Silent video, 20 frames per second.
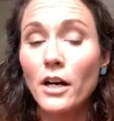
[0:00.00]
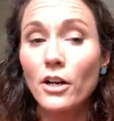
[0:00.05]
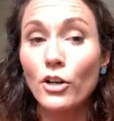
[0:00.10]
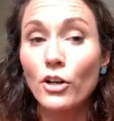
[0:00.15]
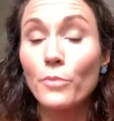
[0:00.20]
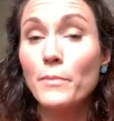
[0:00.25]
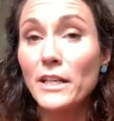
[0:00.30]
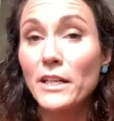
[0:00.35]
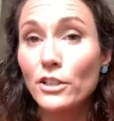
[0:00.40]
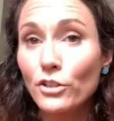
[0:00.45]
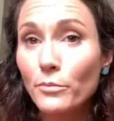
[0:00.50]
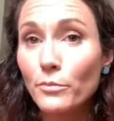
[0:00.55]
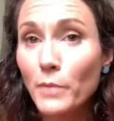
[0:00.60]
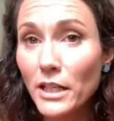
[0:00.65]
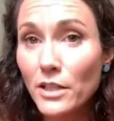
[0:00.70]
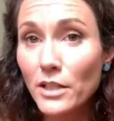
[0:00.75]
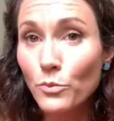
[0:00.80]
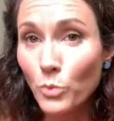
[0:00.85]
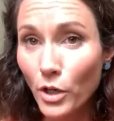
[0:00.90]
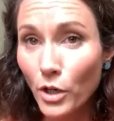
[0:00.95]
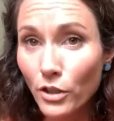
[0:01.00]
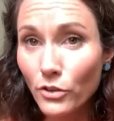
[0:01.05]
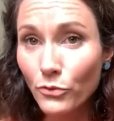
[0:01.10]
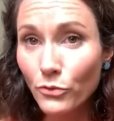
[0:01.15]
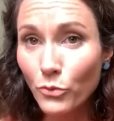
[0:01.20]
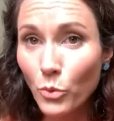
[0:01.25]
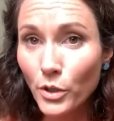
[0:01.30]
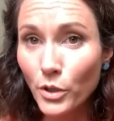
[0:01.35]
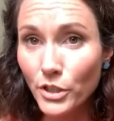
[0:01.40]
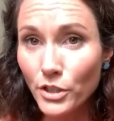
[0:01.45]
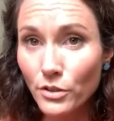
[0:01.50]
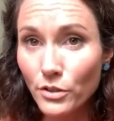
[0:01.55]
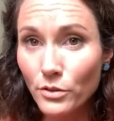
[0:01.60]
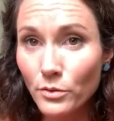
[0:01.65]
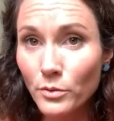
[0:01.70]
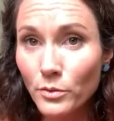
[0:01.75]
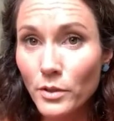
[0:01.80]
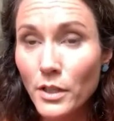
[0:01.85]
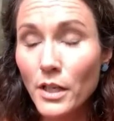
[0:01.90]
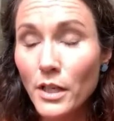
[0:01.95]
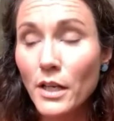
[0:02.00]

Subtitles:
or make your money work for you.